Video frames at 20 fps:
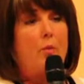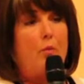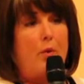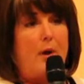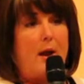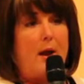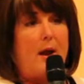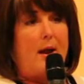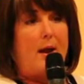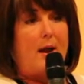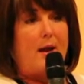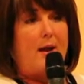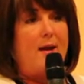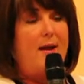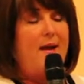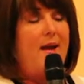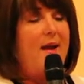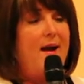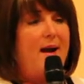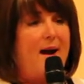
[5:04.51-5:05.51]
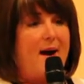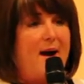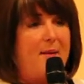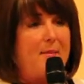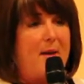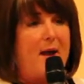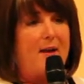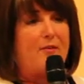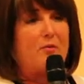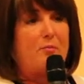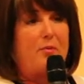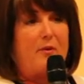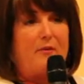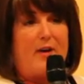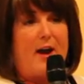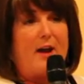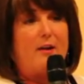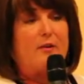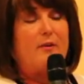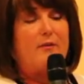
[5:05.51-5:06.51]
we, as a
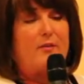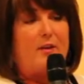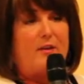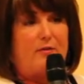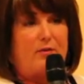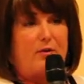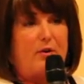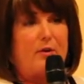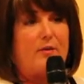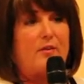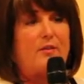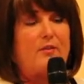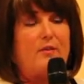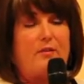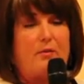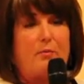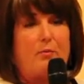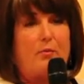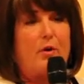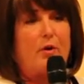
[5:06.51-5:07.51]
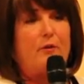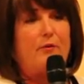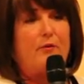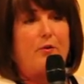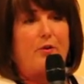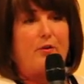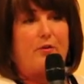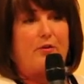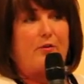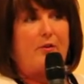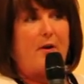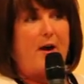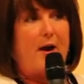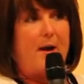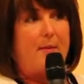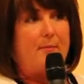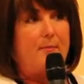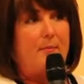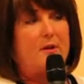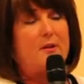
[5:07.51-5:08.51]
provider of these services and workforce
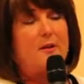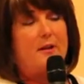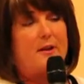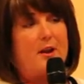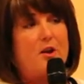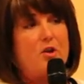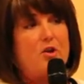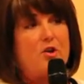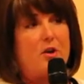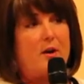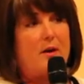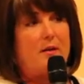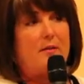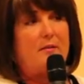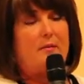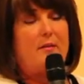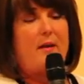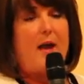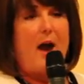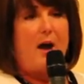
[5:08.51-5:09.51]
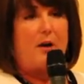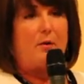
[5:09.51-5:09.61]
clinicians, how